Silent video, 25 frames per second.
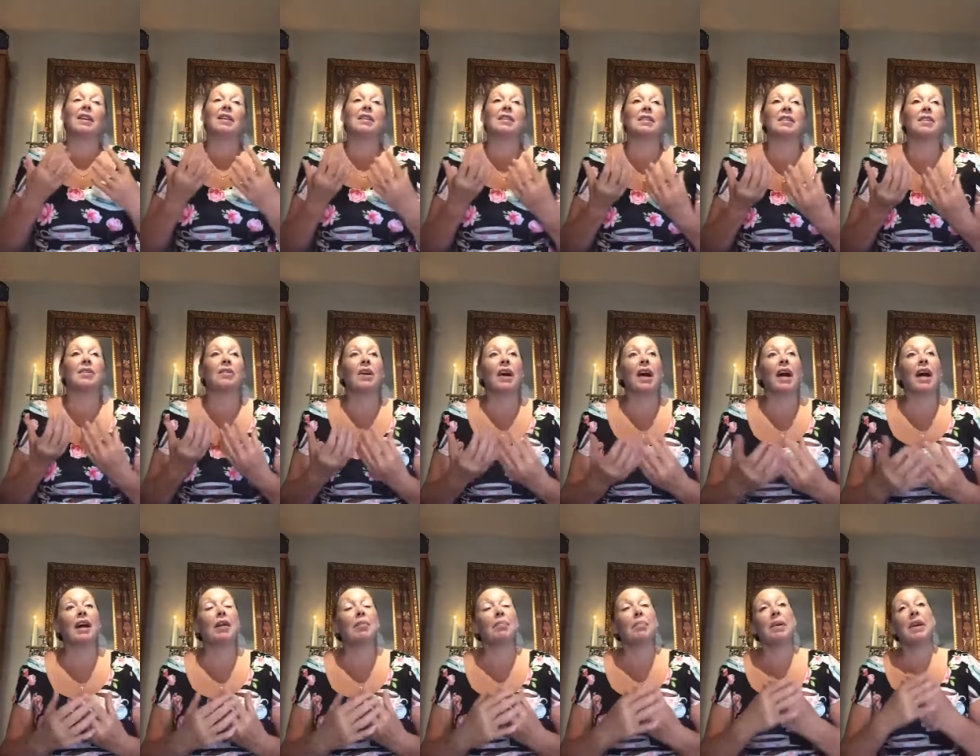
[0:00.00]
And it's
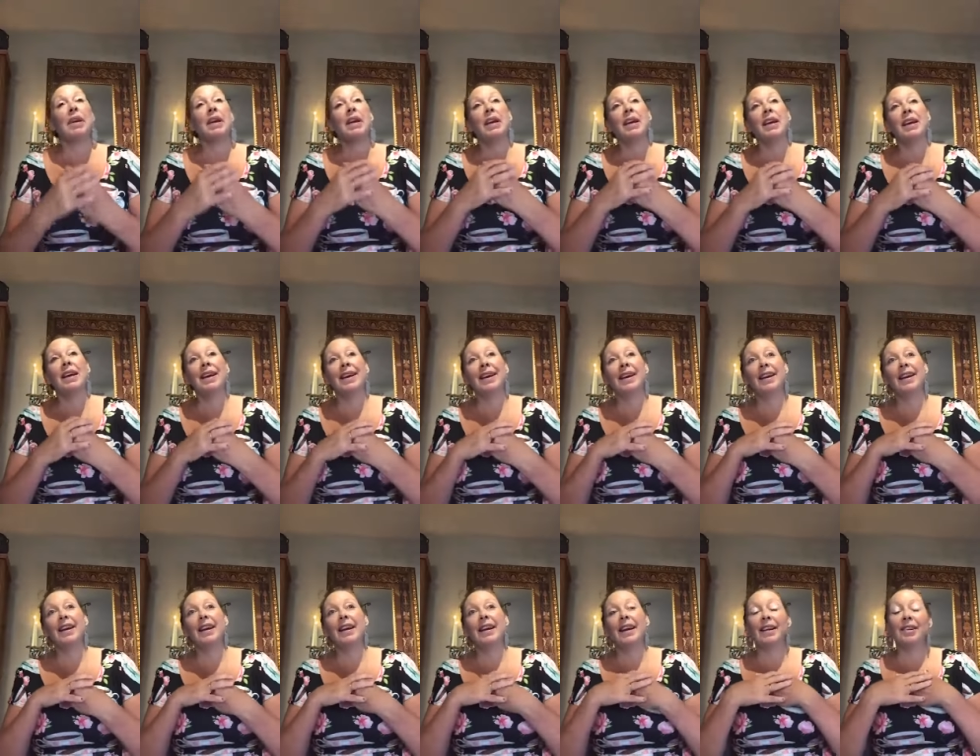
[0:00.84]
so
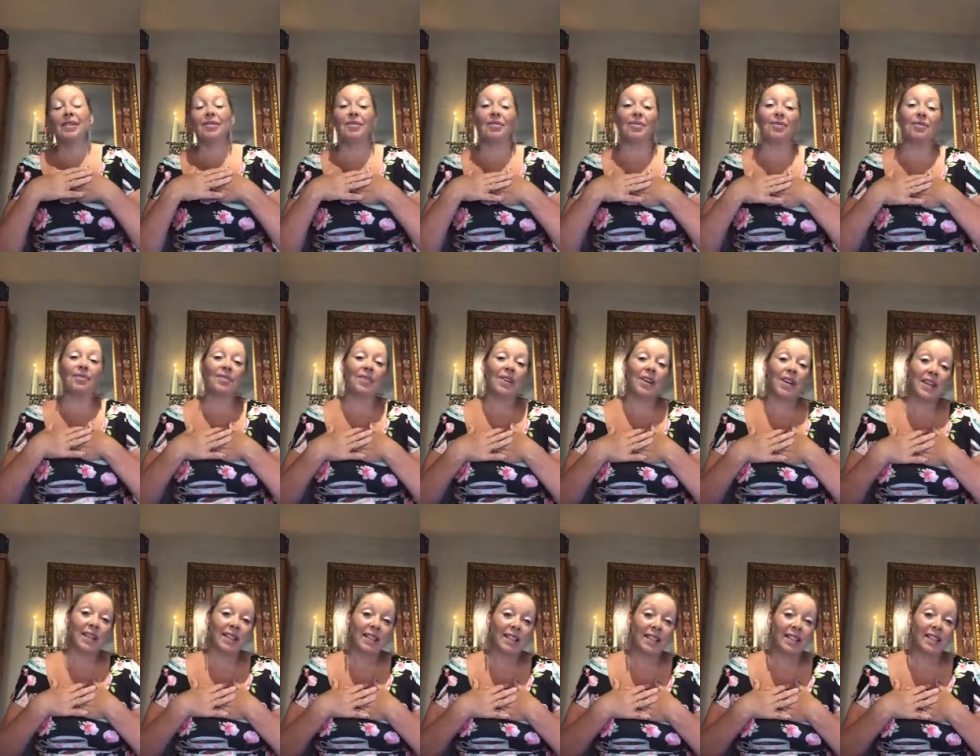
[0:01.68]
happy and
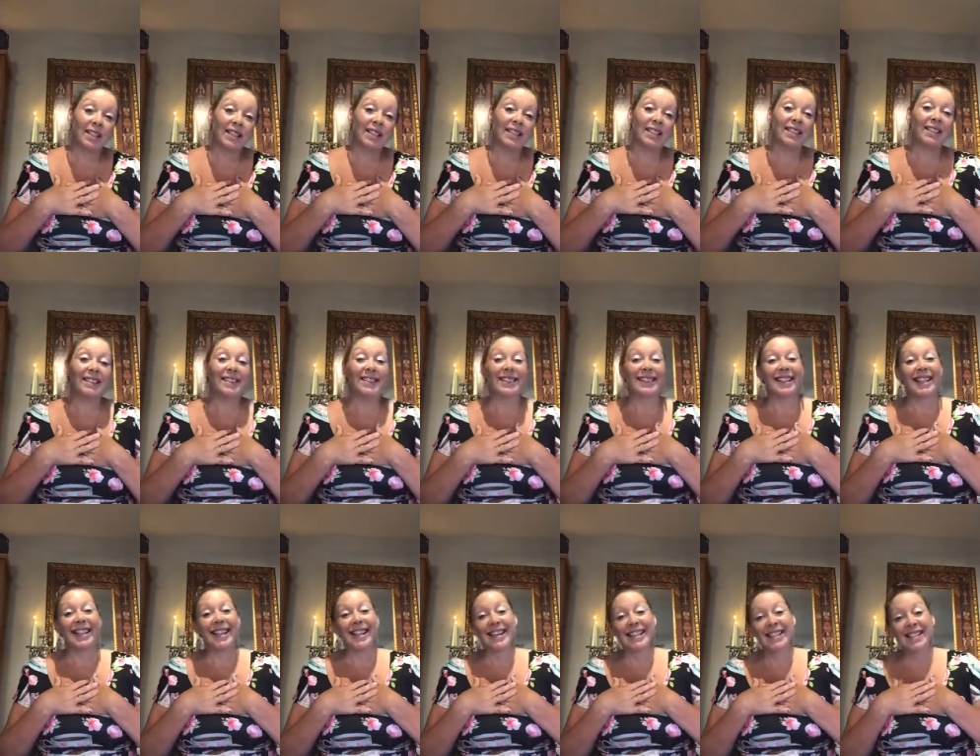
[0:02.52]

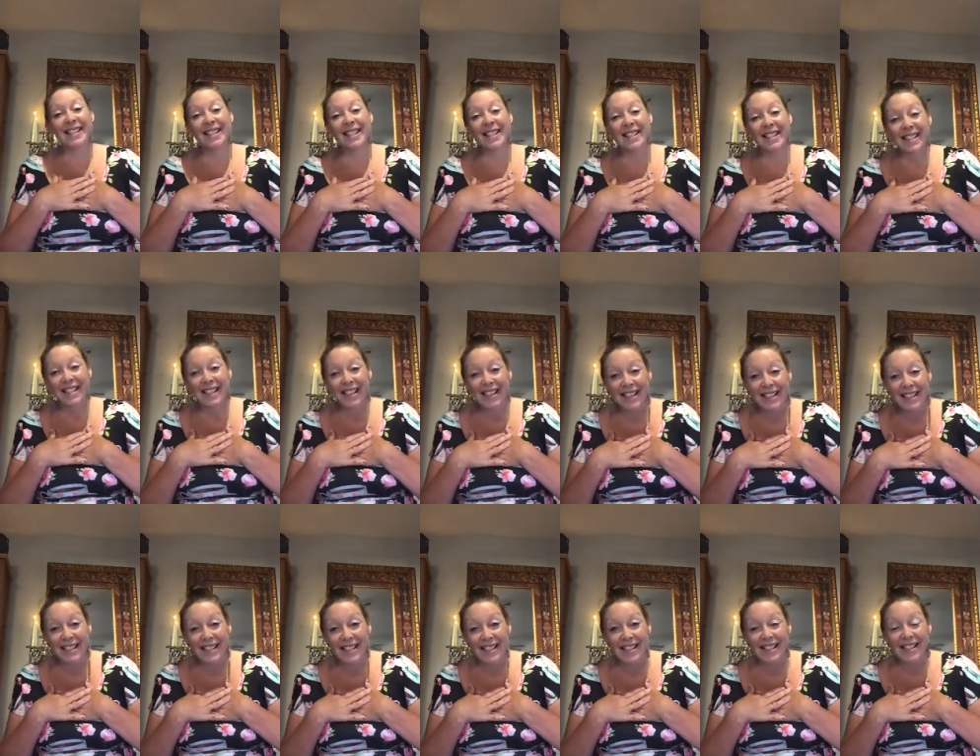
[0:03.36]
fun and there's
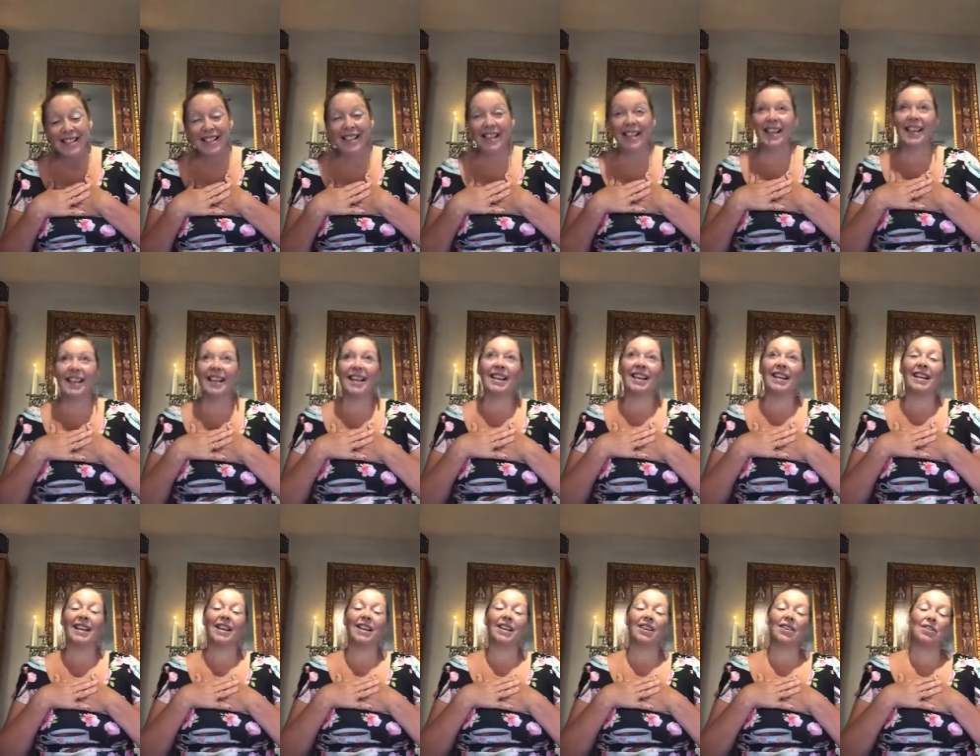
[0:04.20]

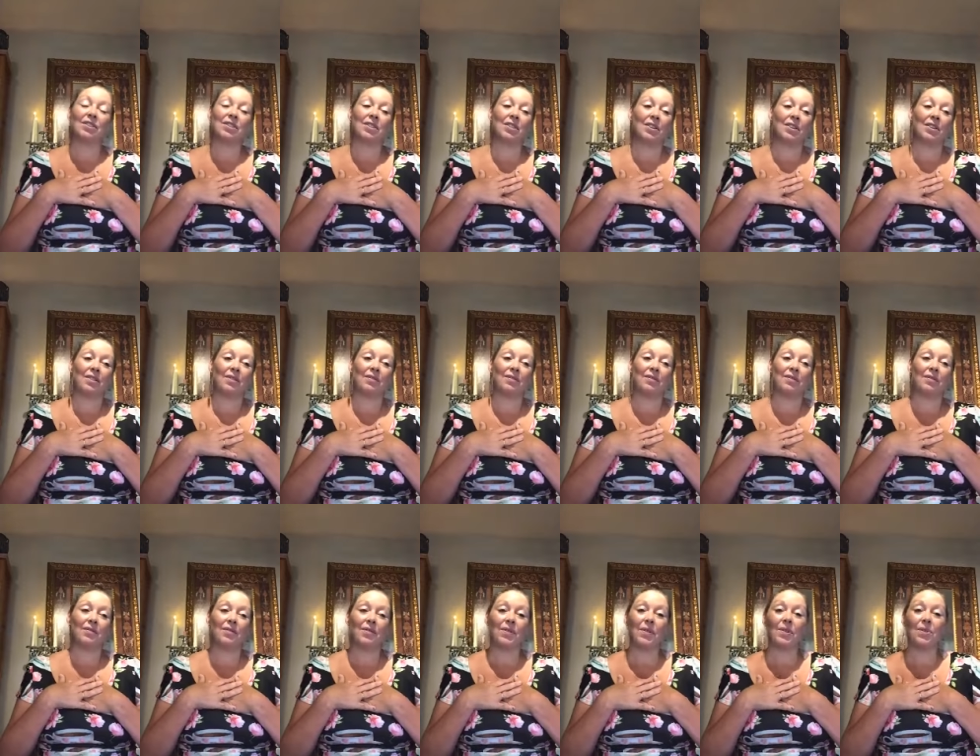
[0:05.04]
dancing and lots of
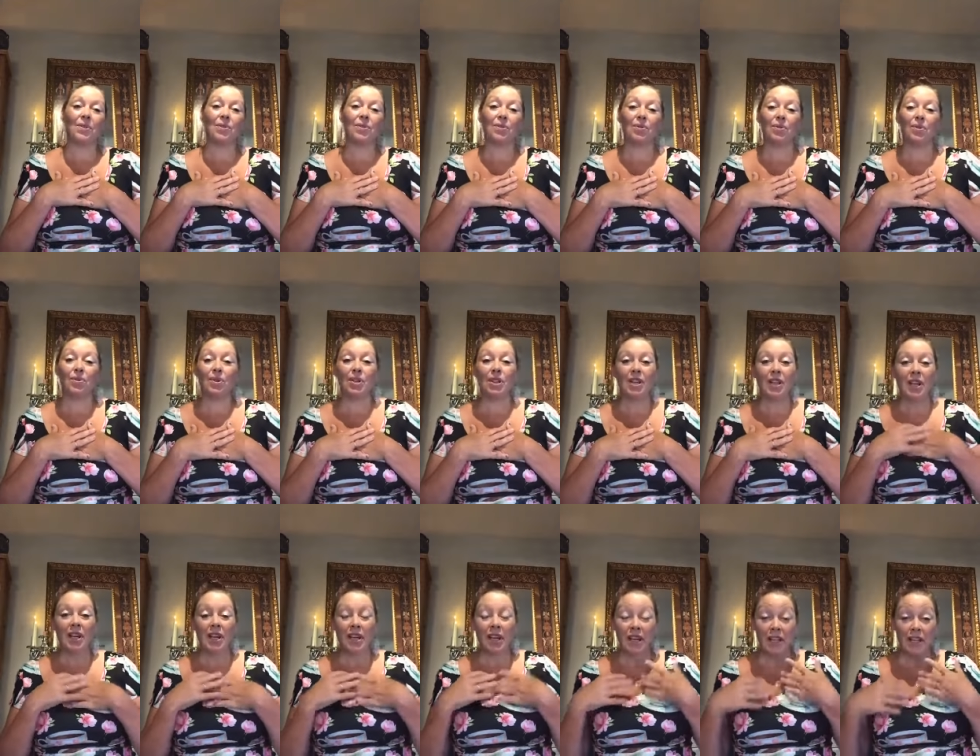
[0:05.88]
good
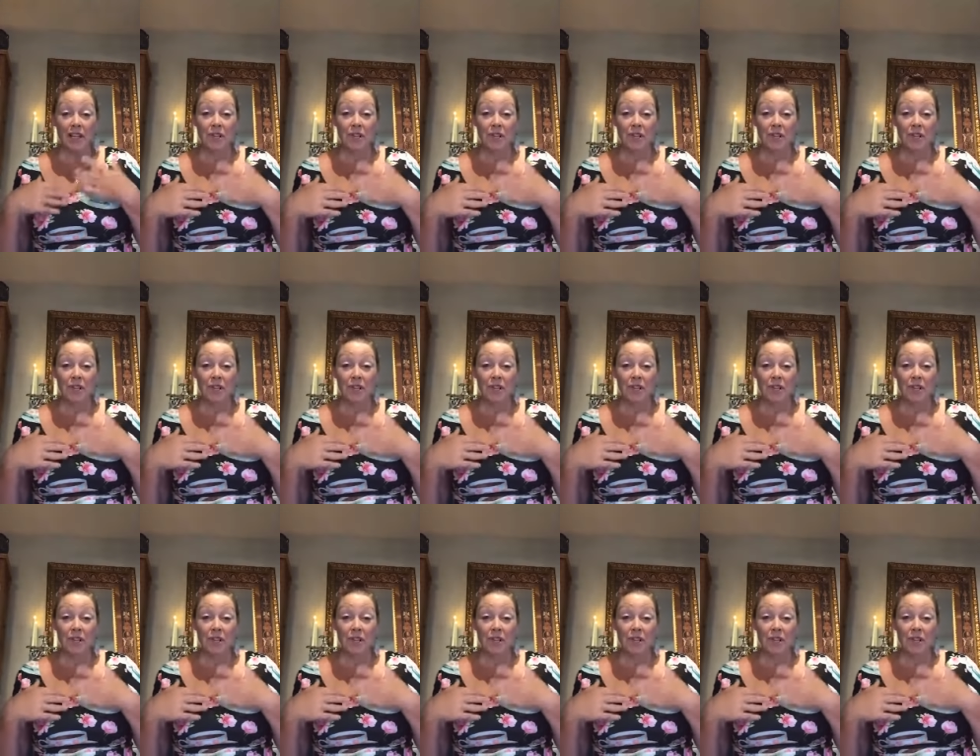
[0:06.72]
food.